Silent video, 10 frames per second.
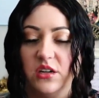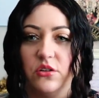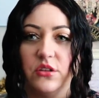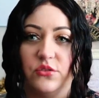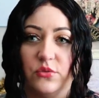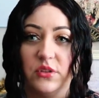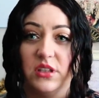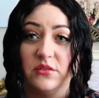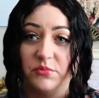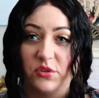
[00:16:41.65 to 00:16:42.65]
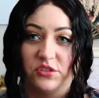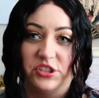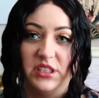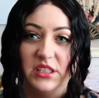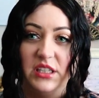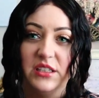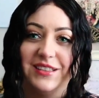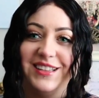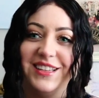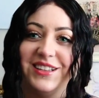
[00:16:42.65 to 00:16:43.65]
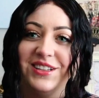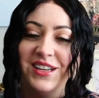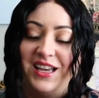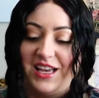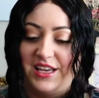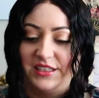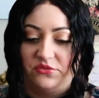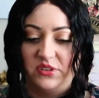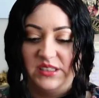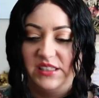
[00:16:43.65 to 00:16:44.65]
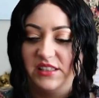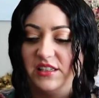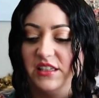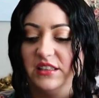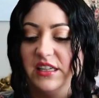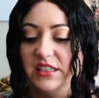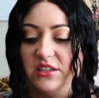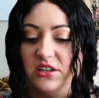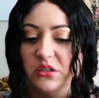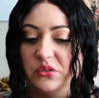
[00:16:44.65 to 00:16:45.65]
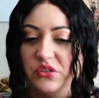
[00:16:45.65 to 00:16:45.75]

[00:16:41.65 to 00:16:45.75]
gone through a lot of purging and healing and releasing and letting go.